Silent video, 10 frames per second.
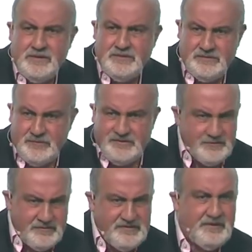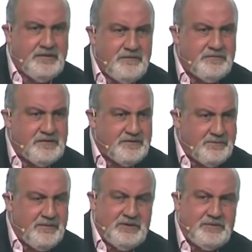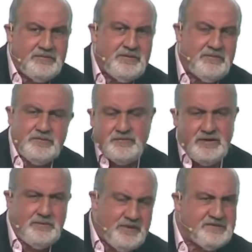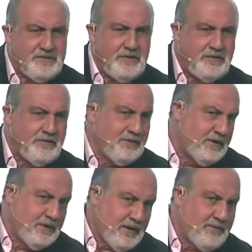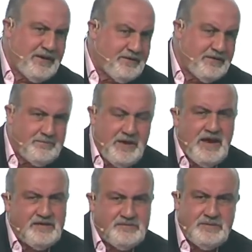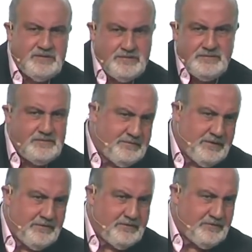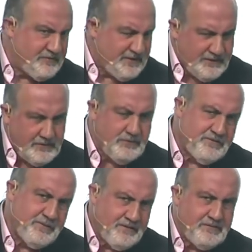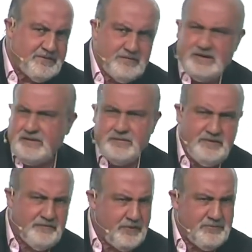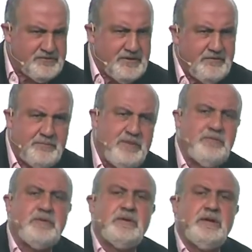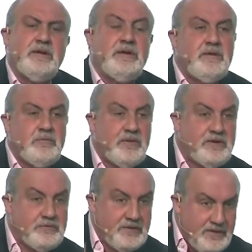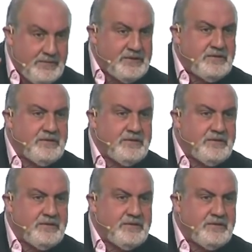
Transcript: The Swiss could see the difference. The public could see it. It was trying to pass a law. I mean, it didn't pass, but it was not close, but it was like 30-40% of the people wanted to limit